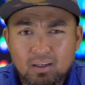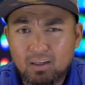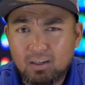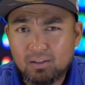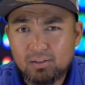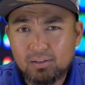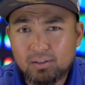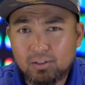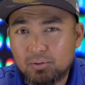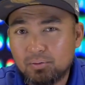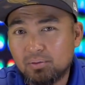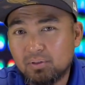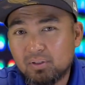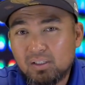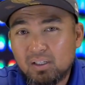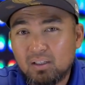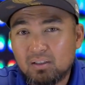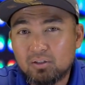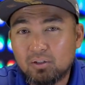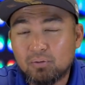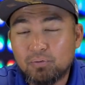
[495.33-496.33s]
Also,
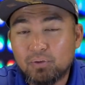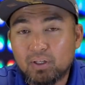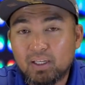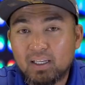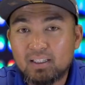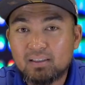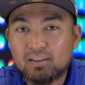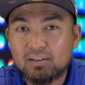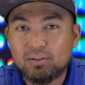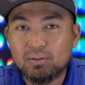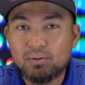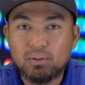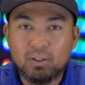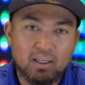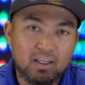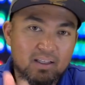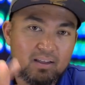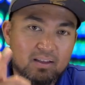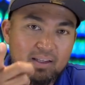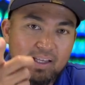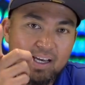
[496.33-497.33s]
don't forget to
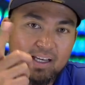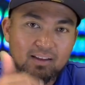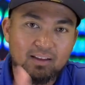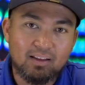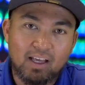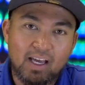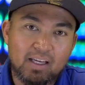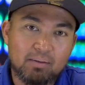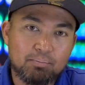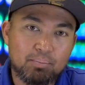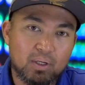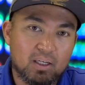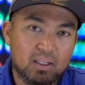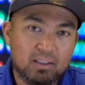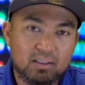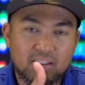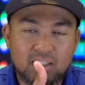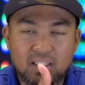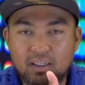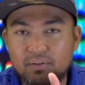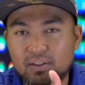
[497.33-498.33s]
hit that like
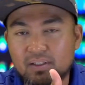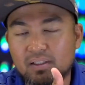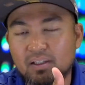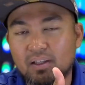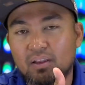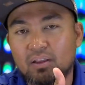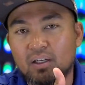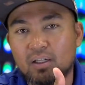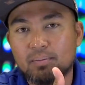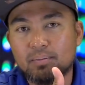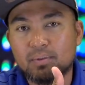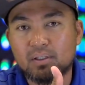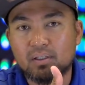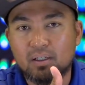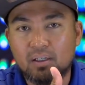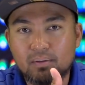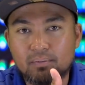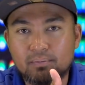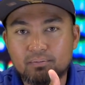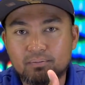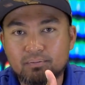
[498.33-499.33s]
button. Give us a thumbs
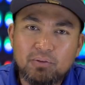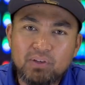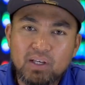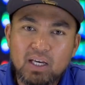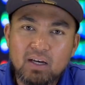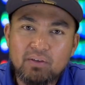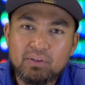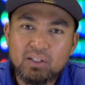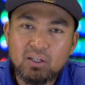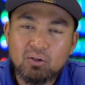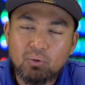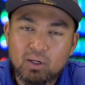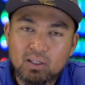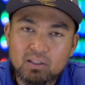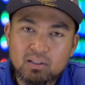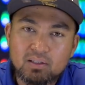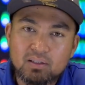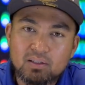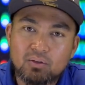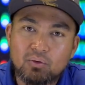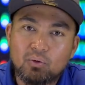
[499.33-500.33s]
up. If you have any
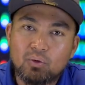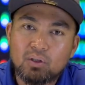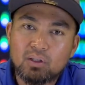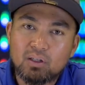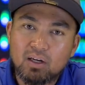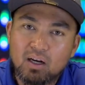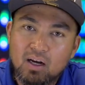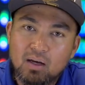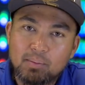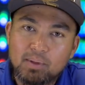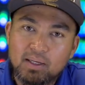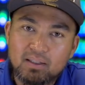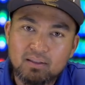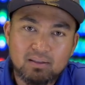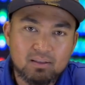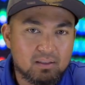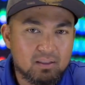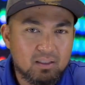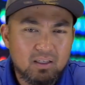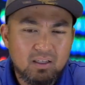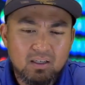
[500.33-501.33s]
questions or
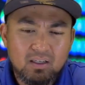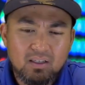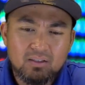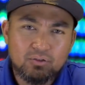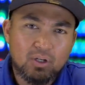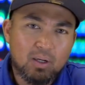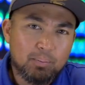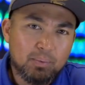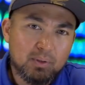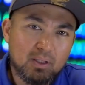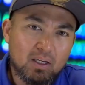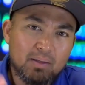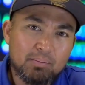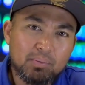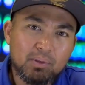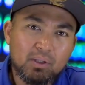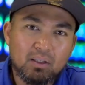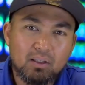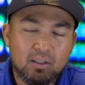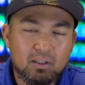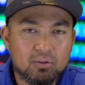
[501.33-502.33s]
comments, drop a line
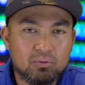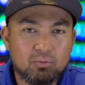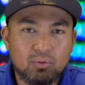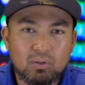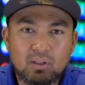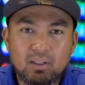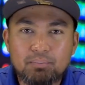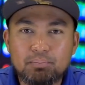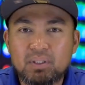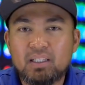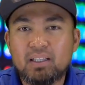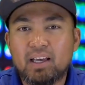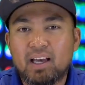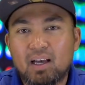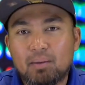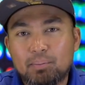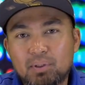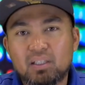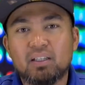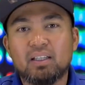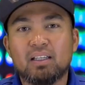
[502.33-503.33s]
below. We'll be
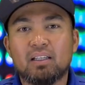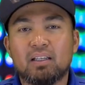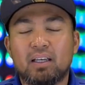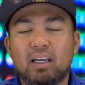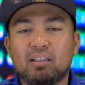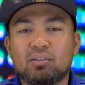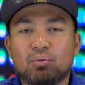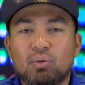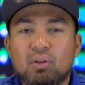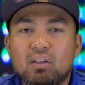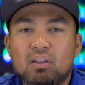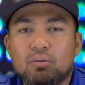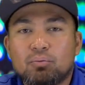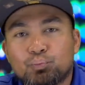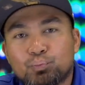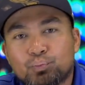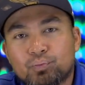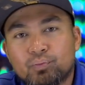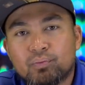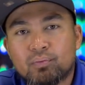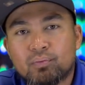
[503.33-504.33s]
happy to engage with
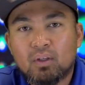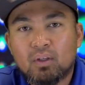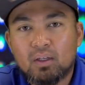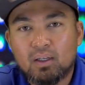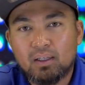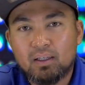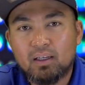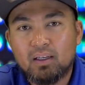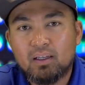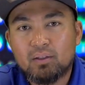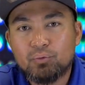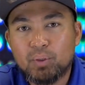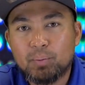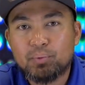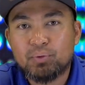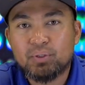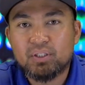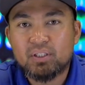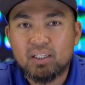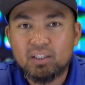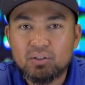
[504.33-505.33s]
you. Again, we
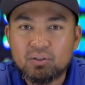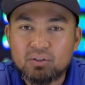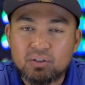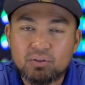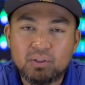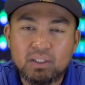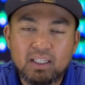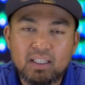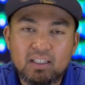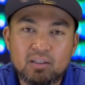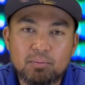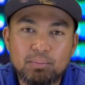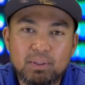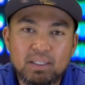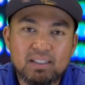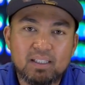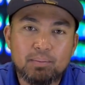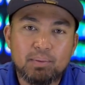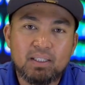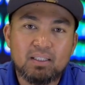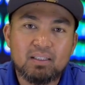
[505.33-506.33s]
appreciate you tuning in to
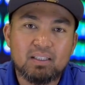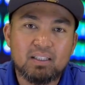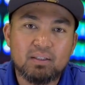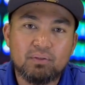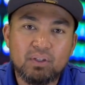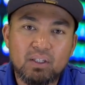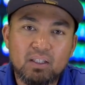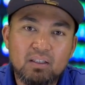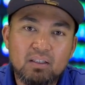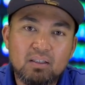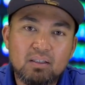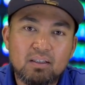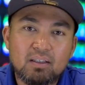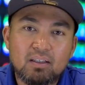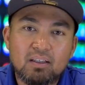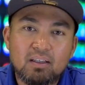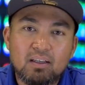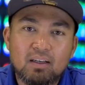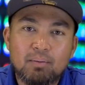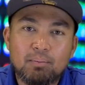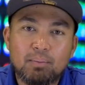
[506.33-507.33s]
BZB TV.
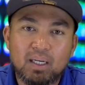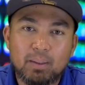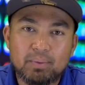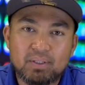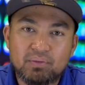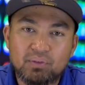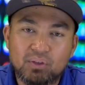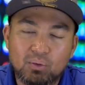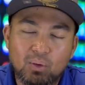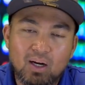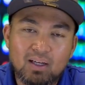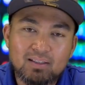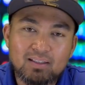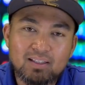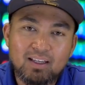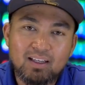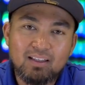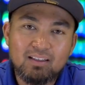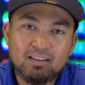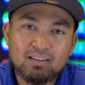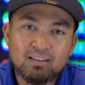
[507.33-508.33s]
My name is
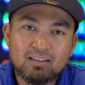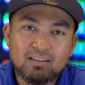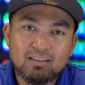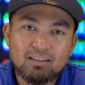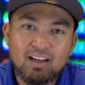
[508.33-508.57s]
Florante.